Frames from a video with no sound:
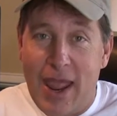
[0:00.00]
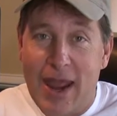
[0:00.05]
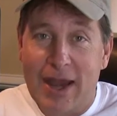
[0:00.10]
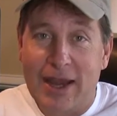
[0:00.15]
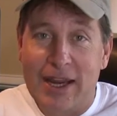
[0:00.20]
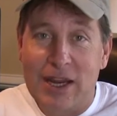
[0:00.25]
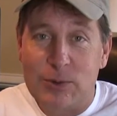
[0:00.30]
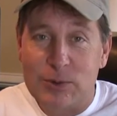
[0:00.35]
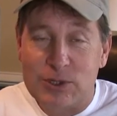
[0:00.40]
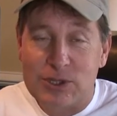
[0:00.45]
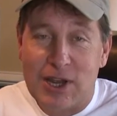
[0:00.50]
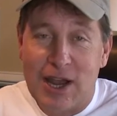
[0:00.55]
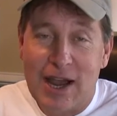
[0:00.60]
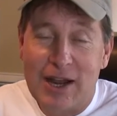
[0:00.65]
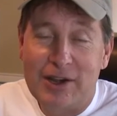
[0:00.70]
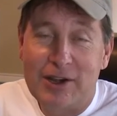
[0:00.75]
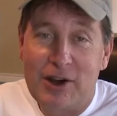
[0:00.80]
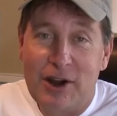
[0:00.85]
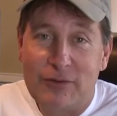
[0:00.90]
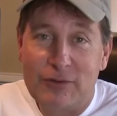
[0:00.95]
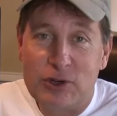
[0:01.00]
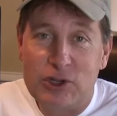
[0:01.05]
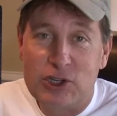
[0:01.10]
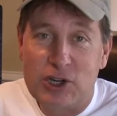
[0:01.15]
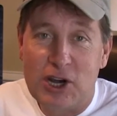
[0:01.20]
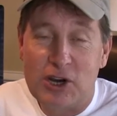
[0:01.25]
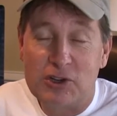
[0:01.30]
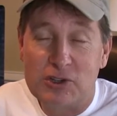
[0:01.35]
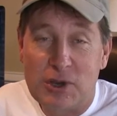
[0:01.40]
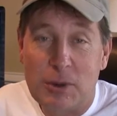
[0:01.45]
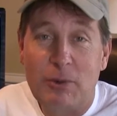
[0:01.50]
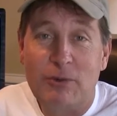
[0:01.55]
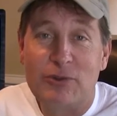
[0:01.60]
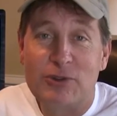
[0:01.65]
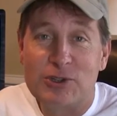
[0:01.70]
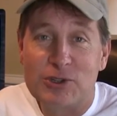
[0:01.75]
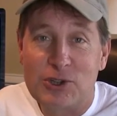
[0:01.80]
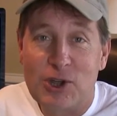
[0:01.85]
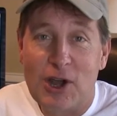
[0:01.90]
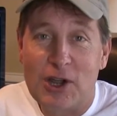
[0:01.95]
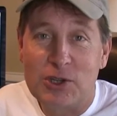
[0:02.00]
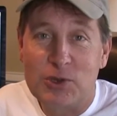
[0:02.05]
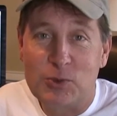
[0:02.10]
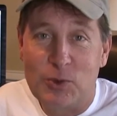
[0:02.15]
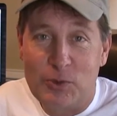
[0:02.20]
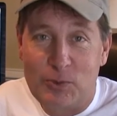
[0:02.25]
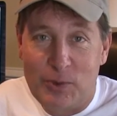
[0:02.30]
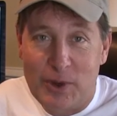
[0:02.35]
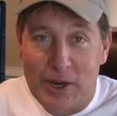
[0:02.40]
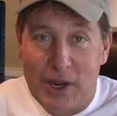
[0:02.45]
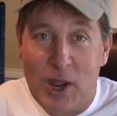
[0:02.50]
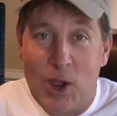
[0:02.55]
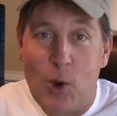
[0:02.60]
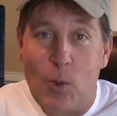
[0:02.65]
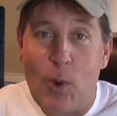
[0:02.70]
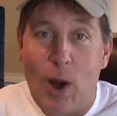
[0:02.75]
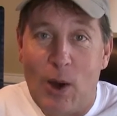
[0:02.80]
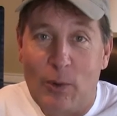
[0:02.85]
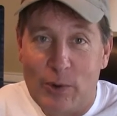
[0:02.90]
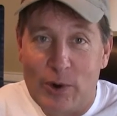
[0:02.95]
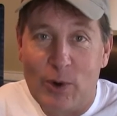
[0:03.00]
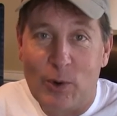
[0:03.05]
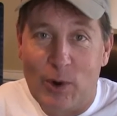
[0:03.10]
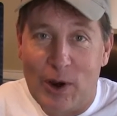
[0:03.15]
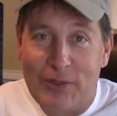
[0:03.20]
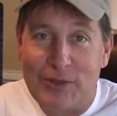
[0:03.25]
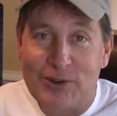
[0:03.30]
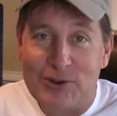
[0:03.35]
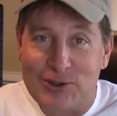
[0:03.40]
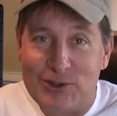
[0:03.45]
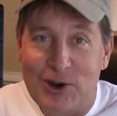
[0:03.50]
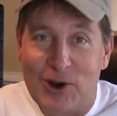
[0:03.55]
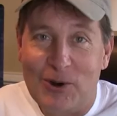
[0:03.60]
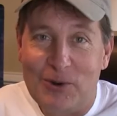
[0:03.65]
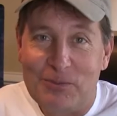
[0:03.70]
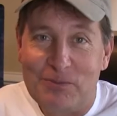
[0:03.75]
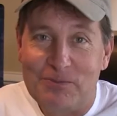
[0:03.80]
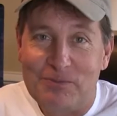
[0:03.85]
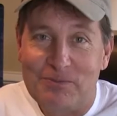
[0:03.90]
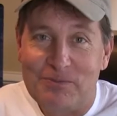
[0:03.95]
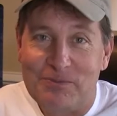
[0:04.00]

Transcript: And he was kind enough to share some of his thoughts with me while we were at the show.